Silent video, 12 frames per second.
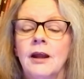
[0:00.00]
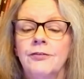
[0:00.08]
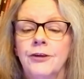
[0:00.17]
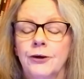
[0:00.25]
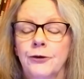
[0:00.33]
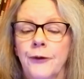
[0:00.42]

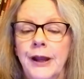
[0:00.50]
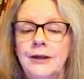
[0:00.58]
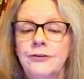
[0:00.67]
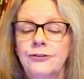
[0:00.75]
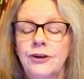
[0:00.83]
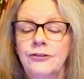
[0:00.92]
Their
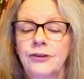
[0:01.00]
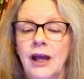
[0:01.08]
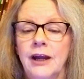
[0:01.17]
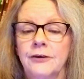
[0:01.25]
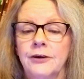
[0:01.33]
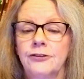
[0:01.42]
greatest
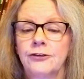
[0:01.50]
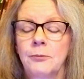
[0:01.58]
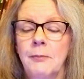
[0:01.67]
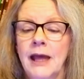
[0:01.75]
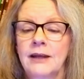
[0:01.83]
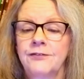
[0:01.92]
desire is to
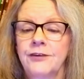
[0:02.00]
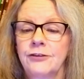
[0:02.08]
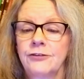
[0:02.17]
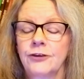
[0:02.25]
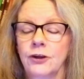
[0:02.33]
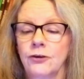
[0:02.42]

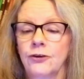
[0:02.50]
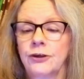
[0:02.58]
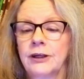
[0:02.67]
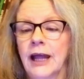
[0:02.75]
manifest the good